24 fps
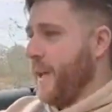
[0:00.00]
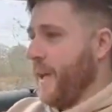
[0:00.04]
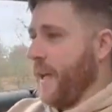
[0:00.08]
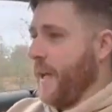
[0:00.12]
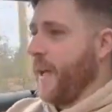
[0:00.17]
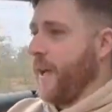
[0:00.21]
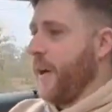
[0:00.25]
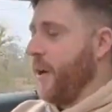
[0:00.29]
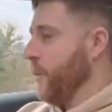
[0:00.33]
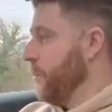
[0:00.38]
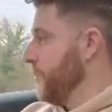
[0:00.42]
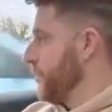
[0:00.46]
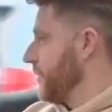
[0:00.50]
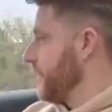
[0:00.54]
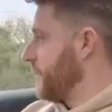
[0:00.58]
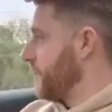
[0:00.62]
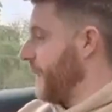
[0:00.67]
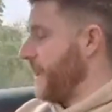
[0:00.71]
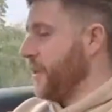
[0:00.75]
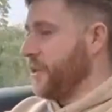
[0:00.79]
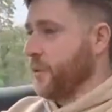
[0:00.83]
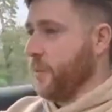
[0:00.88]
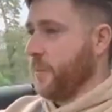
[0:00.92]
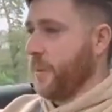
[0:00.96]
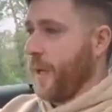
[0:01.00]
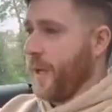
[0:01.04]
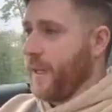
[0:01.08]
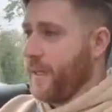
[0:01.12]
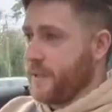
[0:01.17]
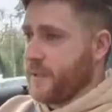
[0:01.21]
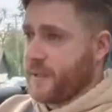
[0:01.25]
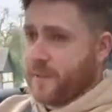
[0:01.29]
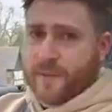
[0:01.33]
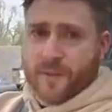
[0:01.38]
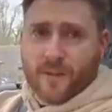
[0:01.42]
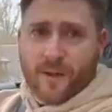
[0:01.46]
It holds a special
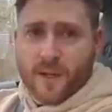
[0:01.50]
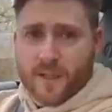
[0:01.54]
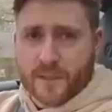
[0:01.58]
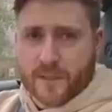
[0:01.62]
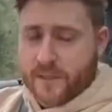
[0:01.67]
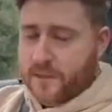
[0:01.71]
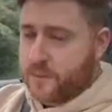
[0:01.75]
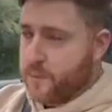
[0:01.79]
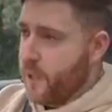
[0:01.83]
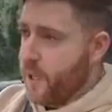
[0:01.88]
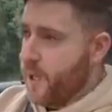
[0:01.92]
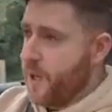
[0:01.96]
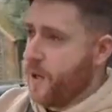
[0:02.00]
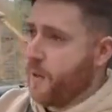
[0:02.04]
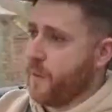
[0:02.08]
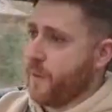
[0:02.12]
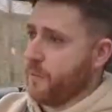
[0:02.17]
place for us as well.